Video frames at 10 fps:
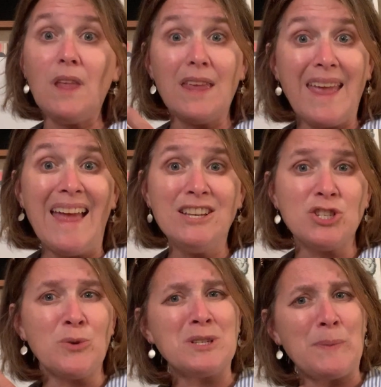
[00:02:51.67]
can
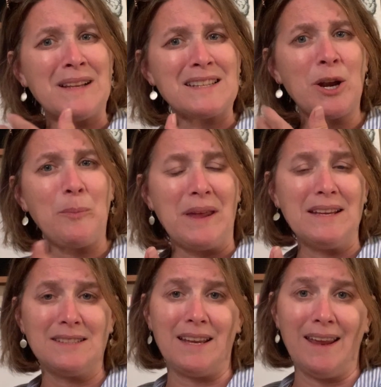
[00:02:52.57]
do. It depends on our
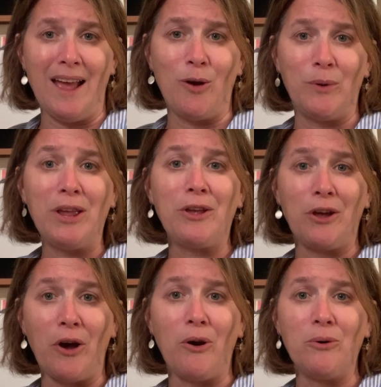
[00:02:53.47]
pacing, how we
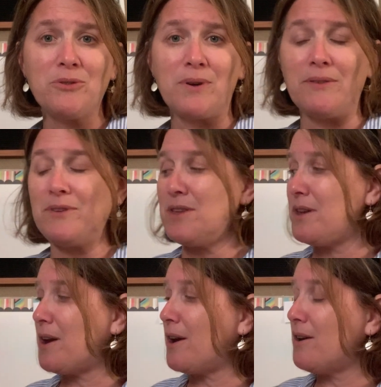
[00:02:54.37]
go throughout the
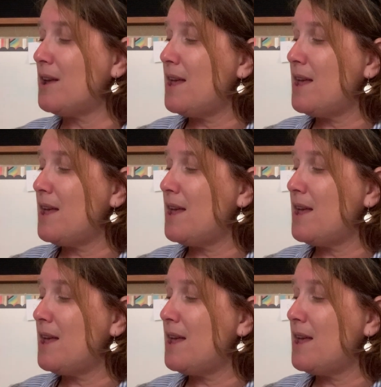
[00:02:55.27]
year.